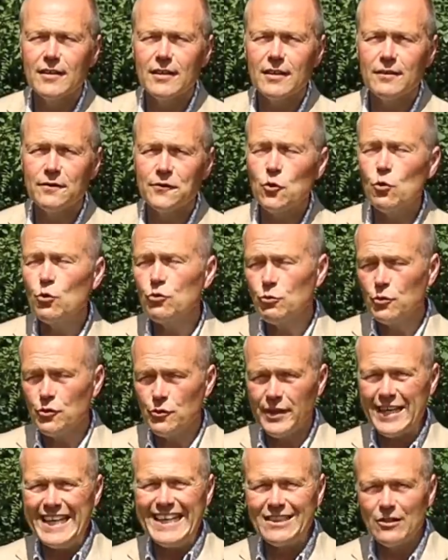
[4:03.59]
And of course, when
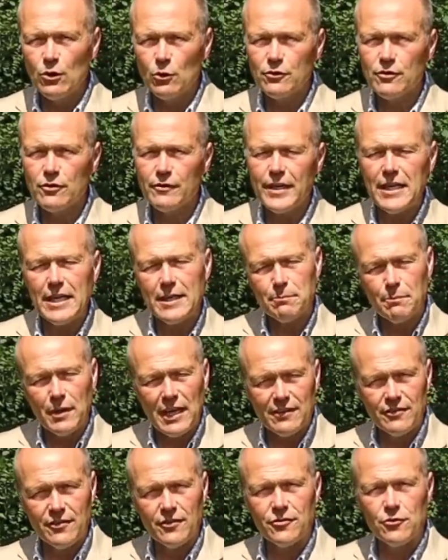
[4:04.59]
you eat lots of it, it
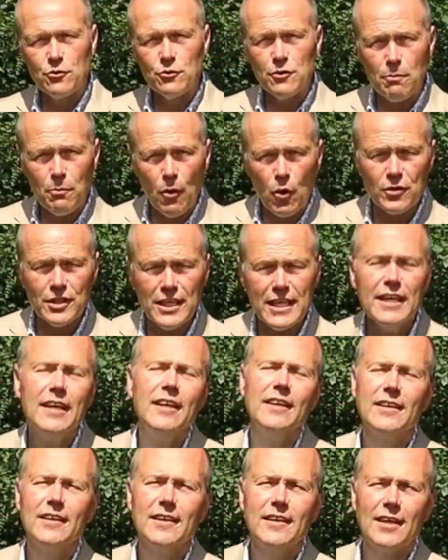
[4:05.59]
passes through the body,
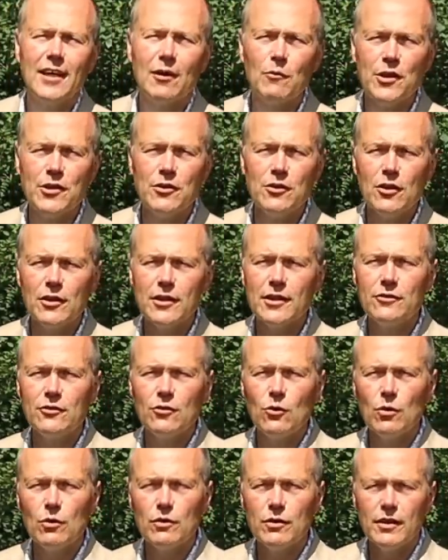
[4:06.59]
and when you look at
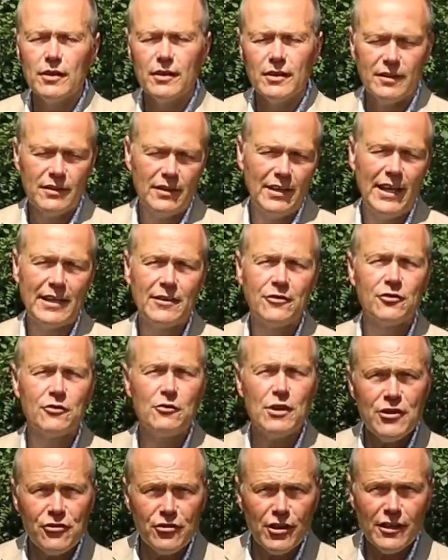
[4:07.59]
your
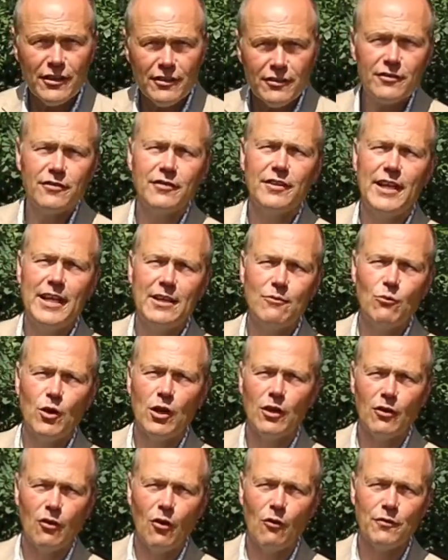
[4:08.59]
excretions, it
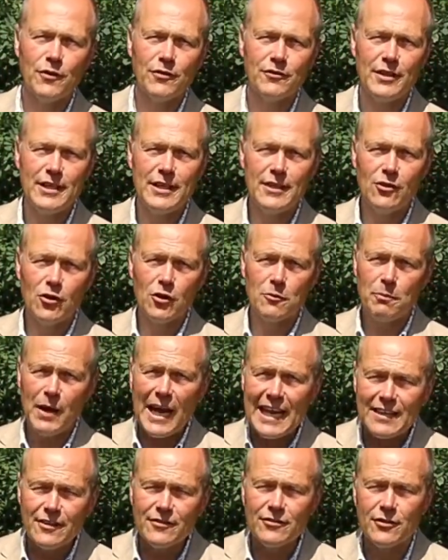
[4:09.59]
will obviously look
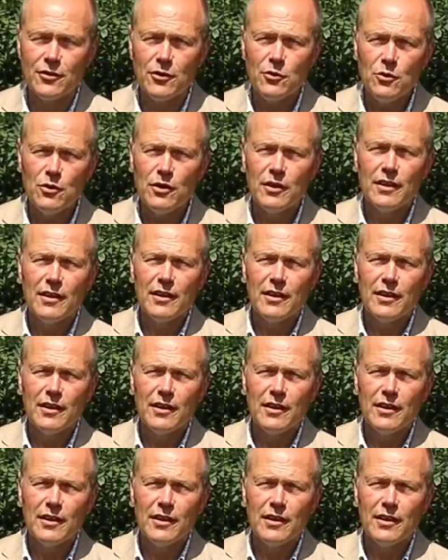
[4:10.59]
back at you